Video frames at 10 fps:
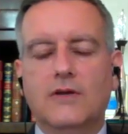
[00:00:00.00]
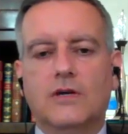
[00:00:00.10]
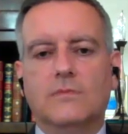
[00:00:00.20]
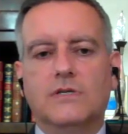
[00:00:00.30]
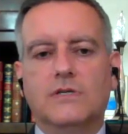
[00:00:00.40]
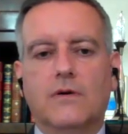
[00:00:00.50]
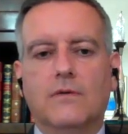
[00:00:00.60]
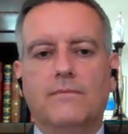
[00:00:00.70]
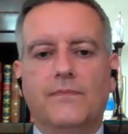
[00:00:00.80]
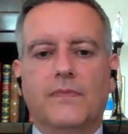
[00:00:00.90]
in Egypt.
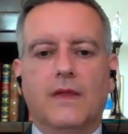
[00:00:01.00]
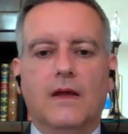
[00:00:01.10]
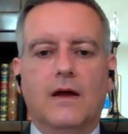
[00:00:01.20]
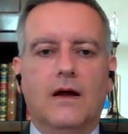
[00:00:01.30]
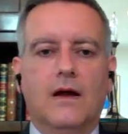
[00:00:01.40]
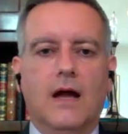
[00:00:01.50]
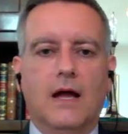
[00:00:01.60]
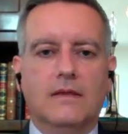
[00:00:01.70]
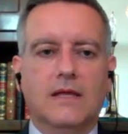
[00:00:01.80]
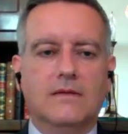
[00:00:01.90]
So
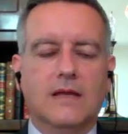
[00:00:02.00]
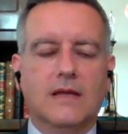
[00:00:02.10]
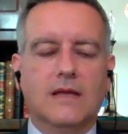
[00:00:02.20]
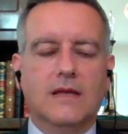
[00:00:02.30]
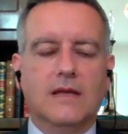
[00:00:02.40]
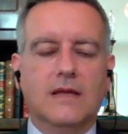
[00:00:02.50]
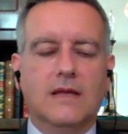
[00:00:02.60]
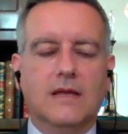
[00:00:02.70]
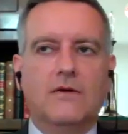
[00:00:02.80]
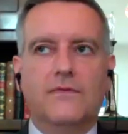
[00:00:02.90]
I think that's
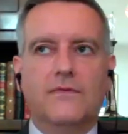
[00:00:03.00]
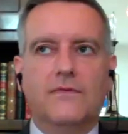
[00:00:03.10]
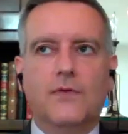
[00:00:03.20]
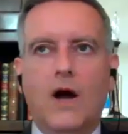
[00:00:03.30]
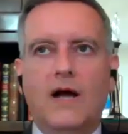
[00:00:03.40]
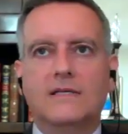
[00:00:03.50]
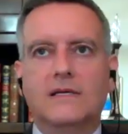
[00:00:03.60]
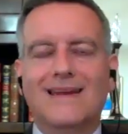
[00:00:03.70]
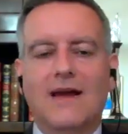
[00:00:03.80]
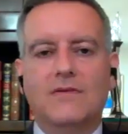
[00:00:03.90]
part of the
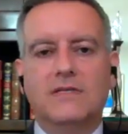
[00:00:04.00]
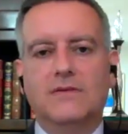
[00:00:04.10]
wider